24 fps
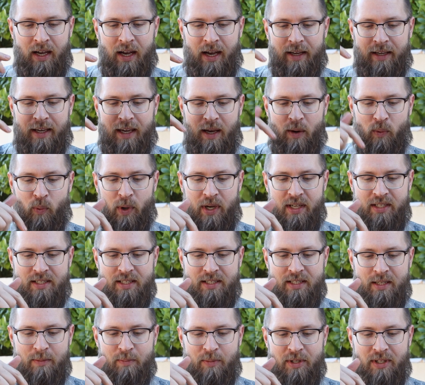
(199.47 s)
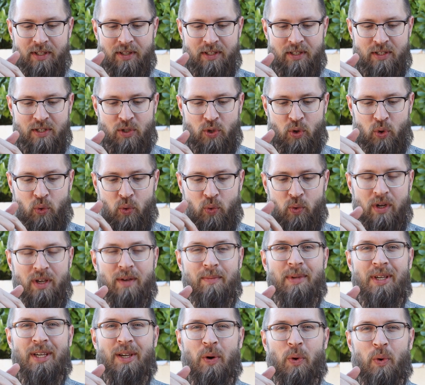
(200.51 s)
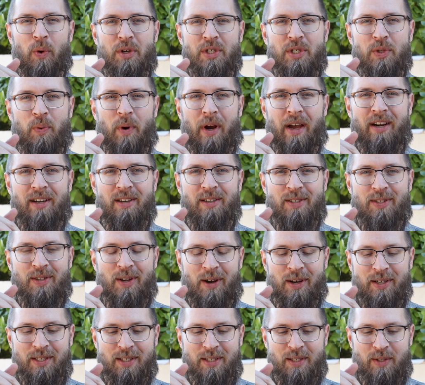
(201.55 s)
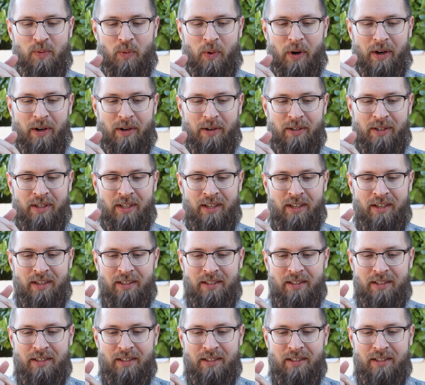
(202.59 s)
I can't wait to dip it in this creamy horseradish sauce as well.